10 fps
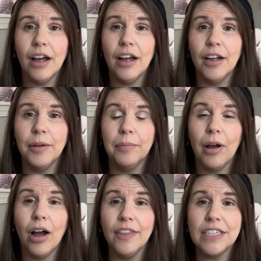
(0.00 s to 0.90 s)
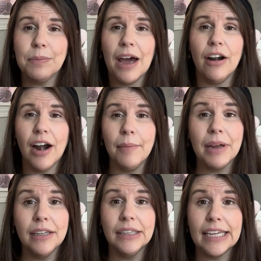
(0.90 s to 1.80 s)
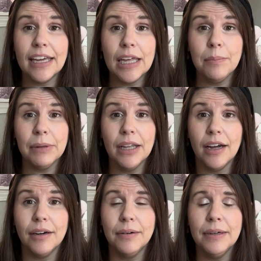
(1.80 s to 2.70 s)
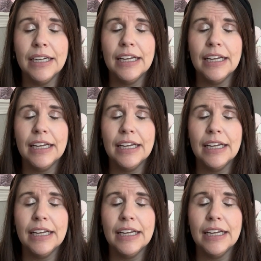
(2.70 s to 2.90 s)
on this pattern. I'm going to link it below.